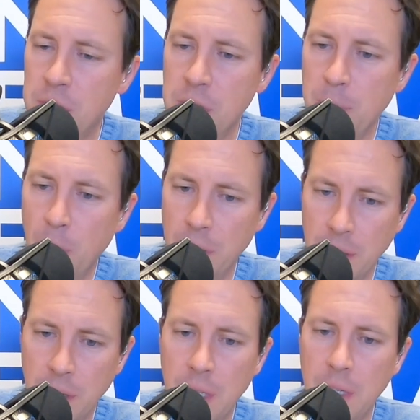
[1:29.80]
this is
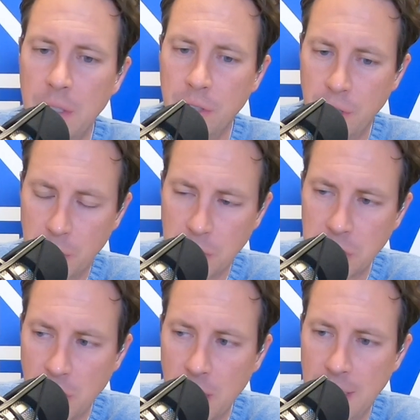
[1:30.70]
important. Yeah. So you were
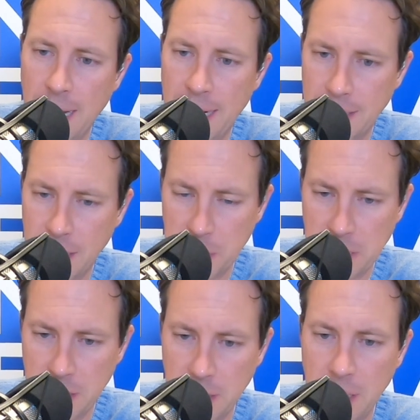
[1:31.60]
struggling
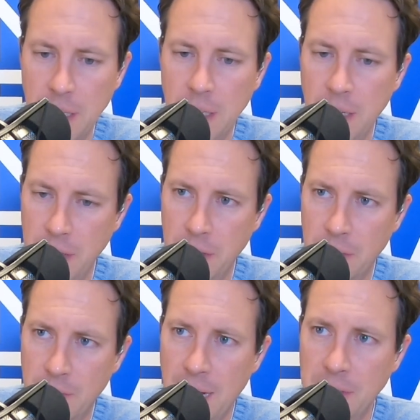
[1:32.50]
academically, and
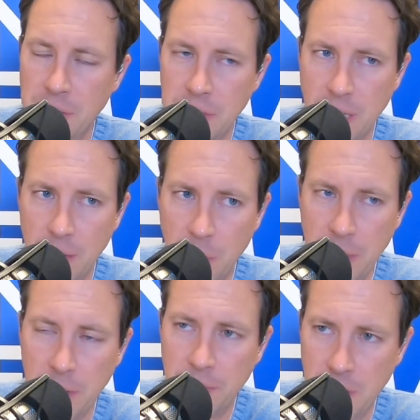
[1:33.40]
your advisor said, mm-hmm.
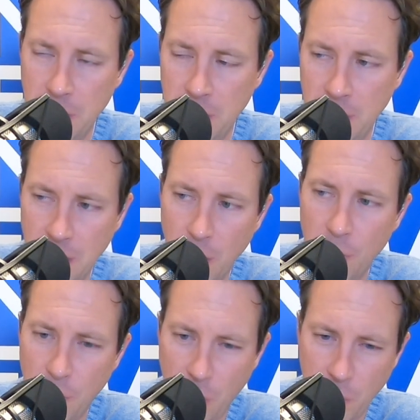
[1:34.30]
We don't think you need to
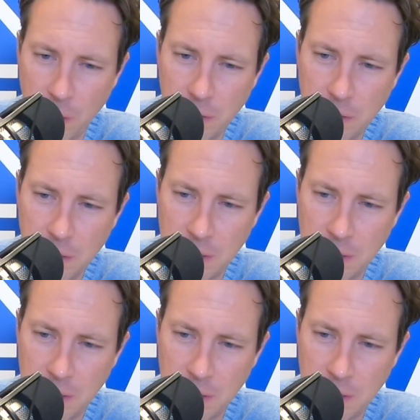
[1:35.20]
go forward.